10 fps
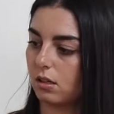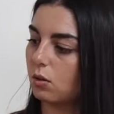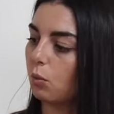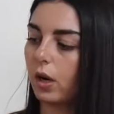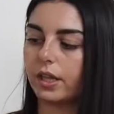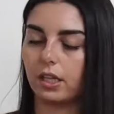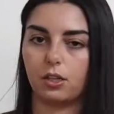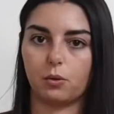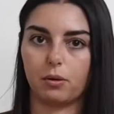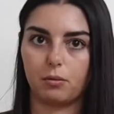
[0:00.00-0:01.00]
one that
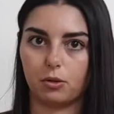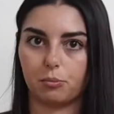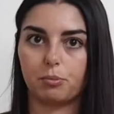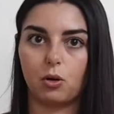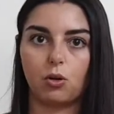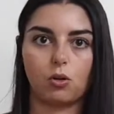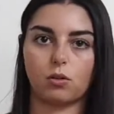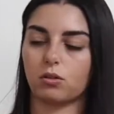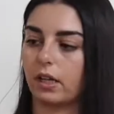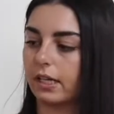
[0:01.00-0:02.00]
you
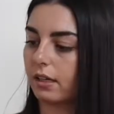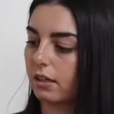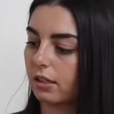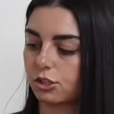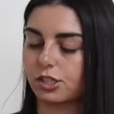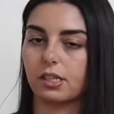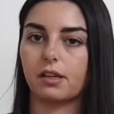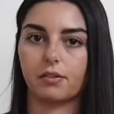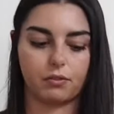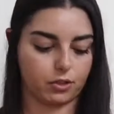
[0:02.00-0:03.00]
pull, like there's just a
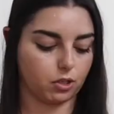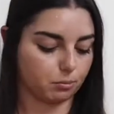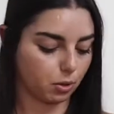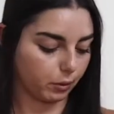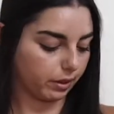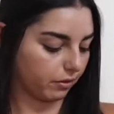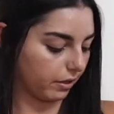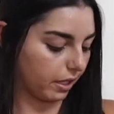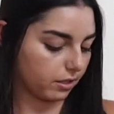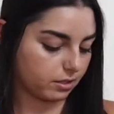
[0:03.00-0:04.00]
divot for you to pull with your
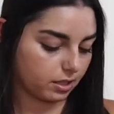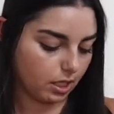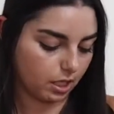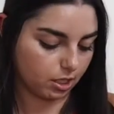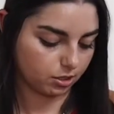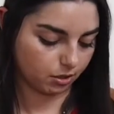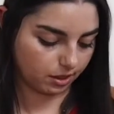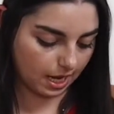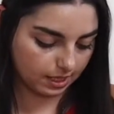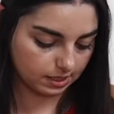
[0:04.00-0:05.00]
fingers. So
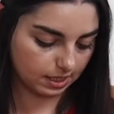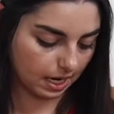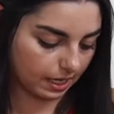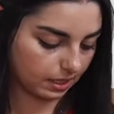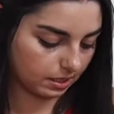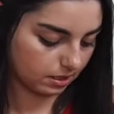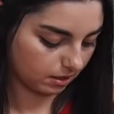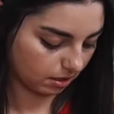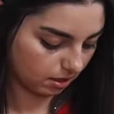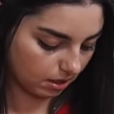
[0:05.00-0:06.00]
that's
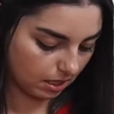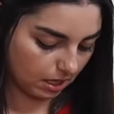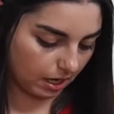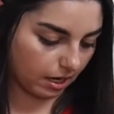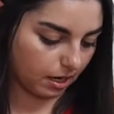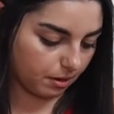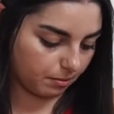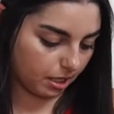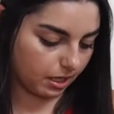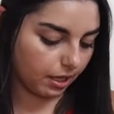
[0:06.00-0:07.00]
nice.
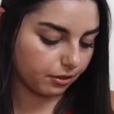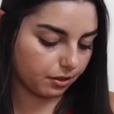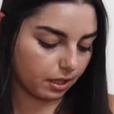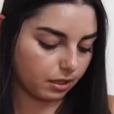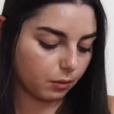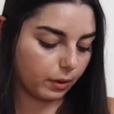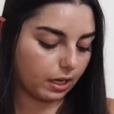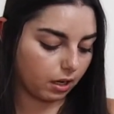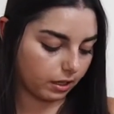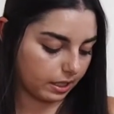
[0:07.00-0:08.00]
The other thing that we
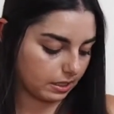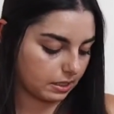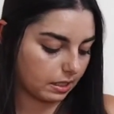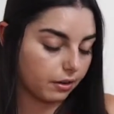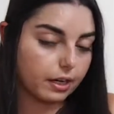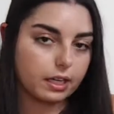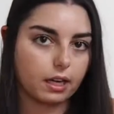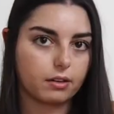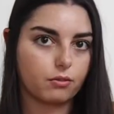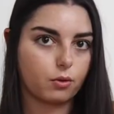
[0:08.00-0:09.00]
are considering
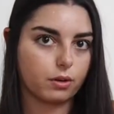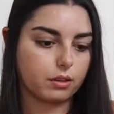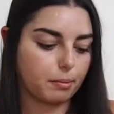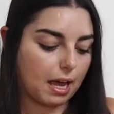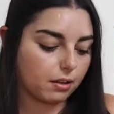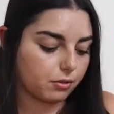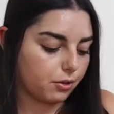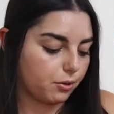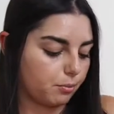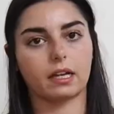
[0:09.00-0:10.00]
getting for the
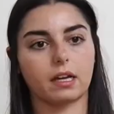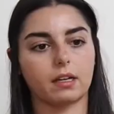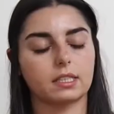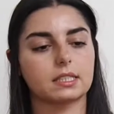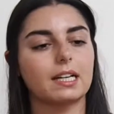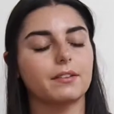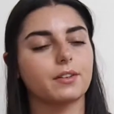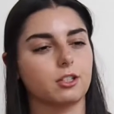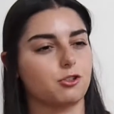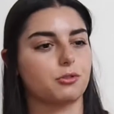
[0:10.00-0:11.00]
bathroom, it's not even
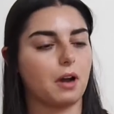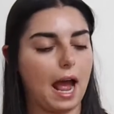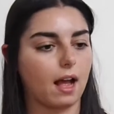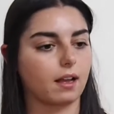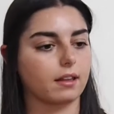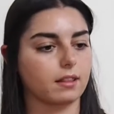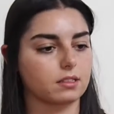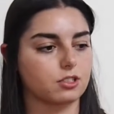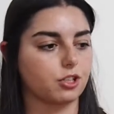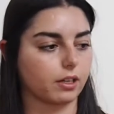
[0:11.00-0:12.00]
a track, if
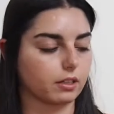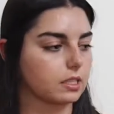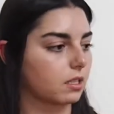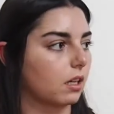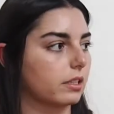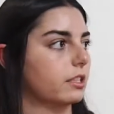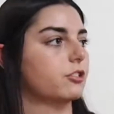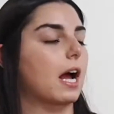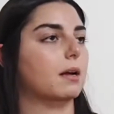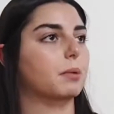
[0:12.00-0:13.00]
it's generous to call it a
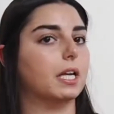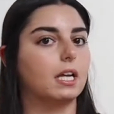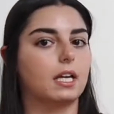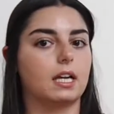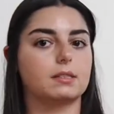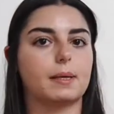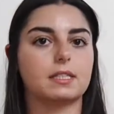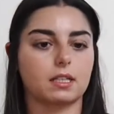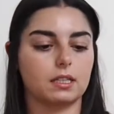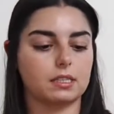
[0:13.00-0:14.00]
track, but it's
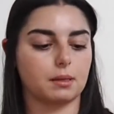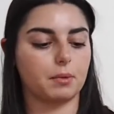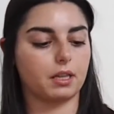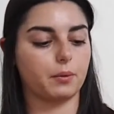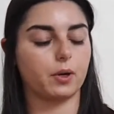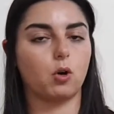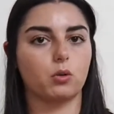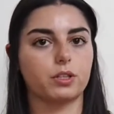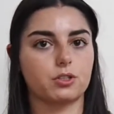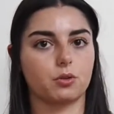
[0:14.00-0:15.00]
basically something that would hold
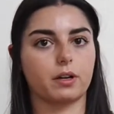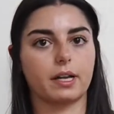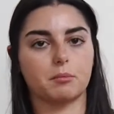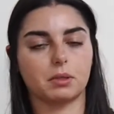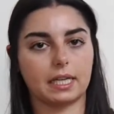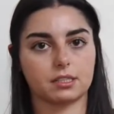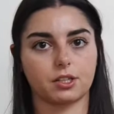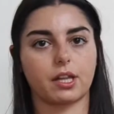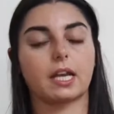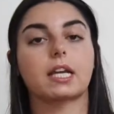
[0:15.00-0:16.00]
the door in place so
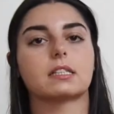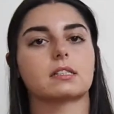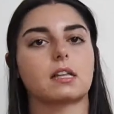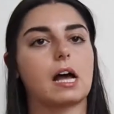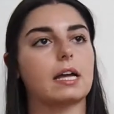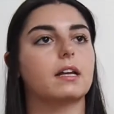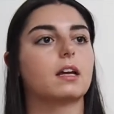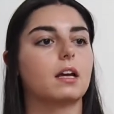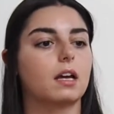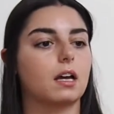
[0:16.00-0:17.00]
that it can slide.
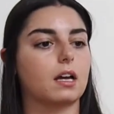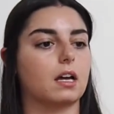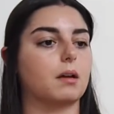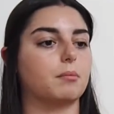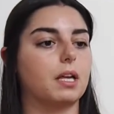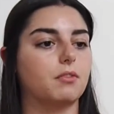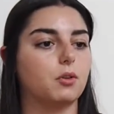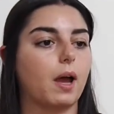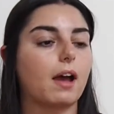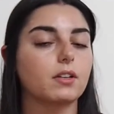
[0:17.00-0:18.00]
If you
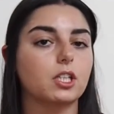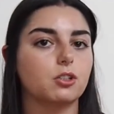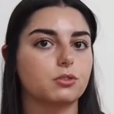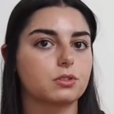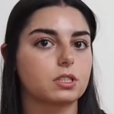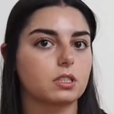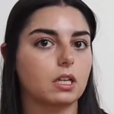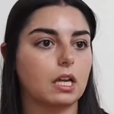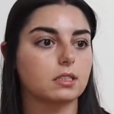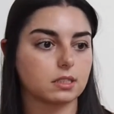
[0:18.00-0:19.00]
haven't used
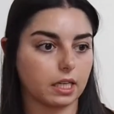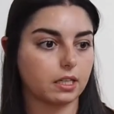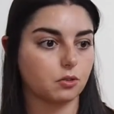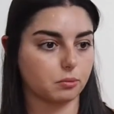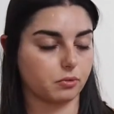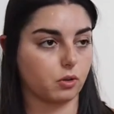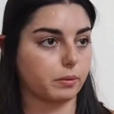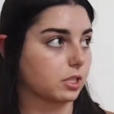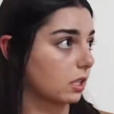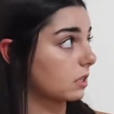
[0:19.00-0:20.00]
a sliding door before,
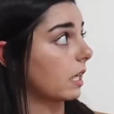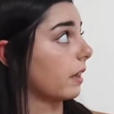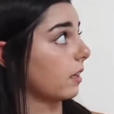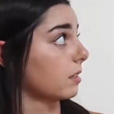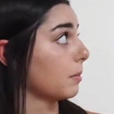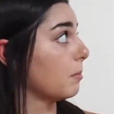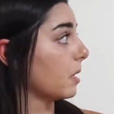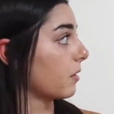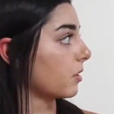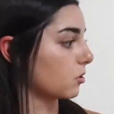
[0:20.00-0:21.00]
which honestly I think this may be
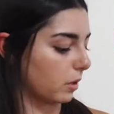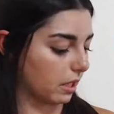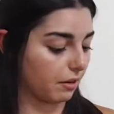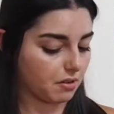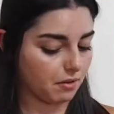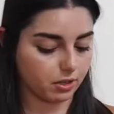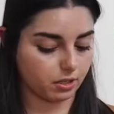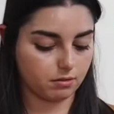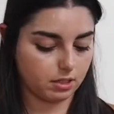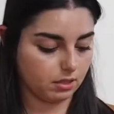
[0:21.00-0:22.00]
the first one that I've
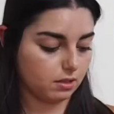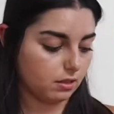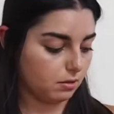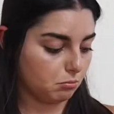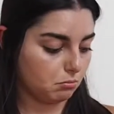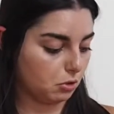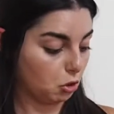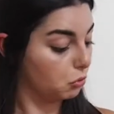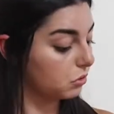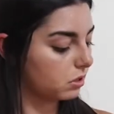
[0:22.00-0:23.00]
ever
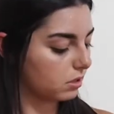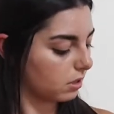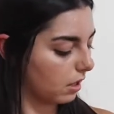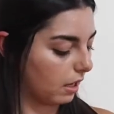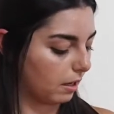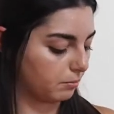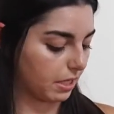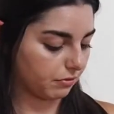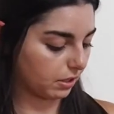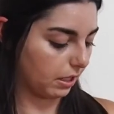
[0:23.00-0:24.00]
used,
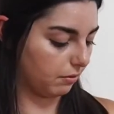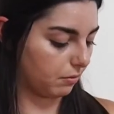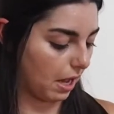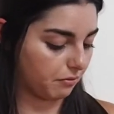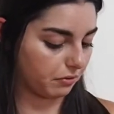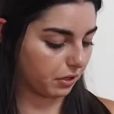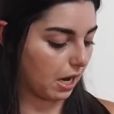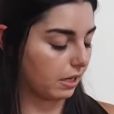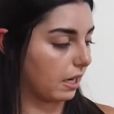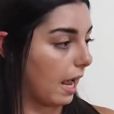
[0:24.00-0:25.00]
definitely have ever
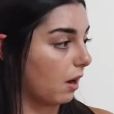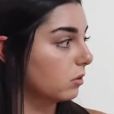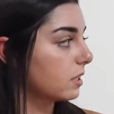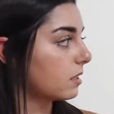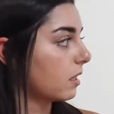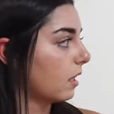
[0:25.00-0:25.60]
had in a house.